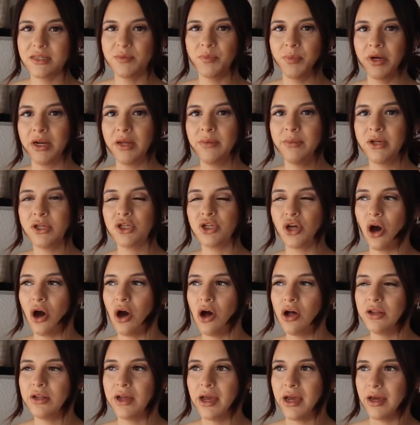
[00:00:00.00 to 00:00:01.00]
pretty much
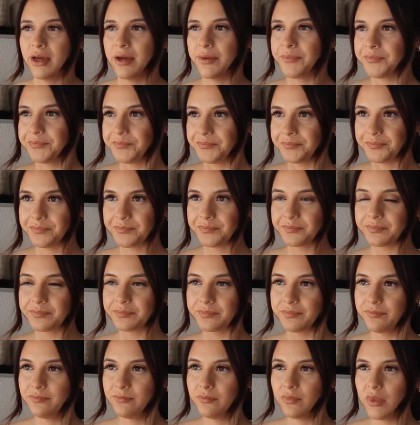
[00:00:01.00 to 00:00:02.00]
all like
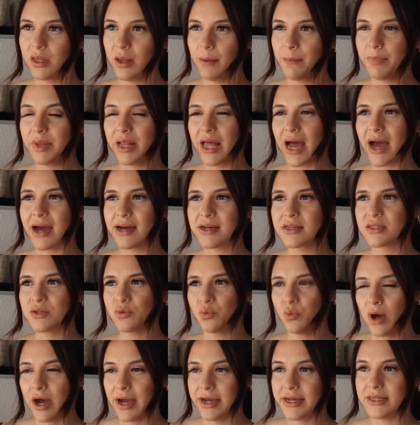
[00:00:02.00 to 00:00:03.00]
blacks,
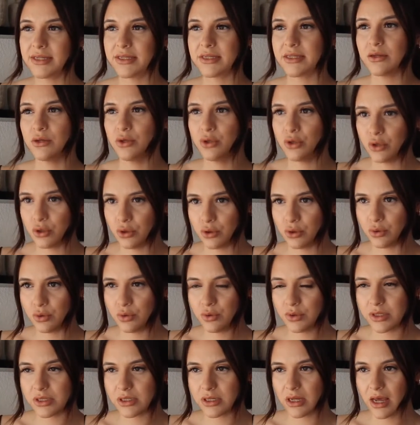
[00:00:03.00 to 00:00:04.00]
whites,
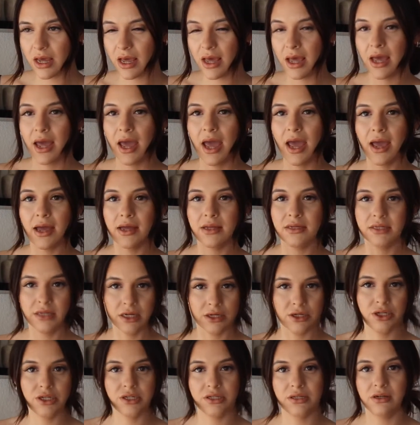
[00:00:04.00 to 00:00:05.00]
nudes, and
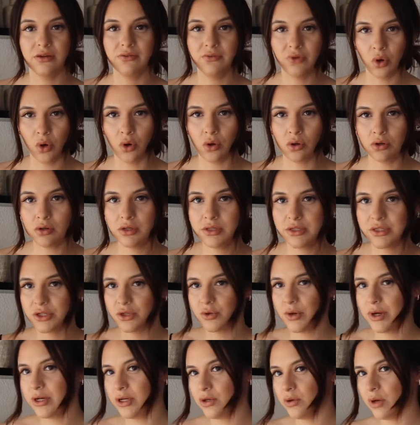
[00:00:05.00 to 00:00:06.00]
touches of gold. So
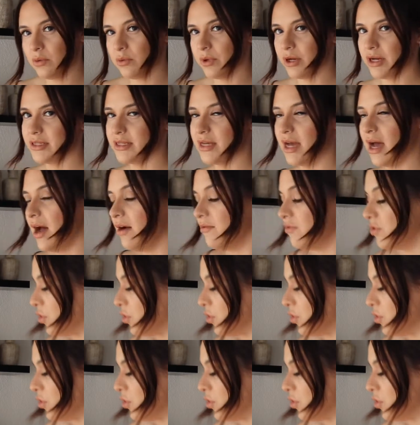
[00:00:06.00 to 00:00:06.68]
I knew I wanted to have